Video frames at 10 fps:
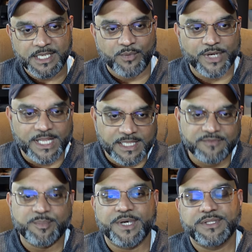What I
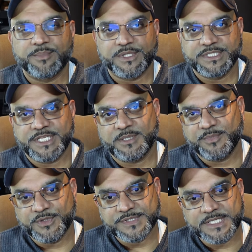love about the multi-channel
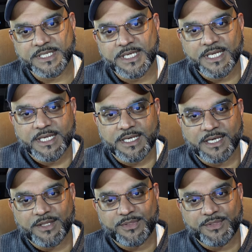music uh,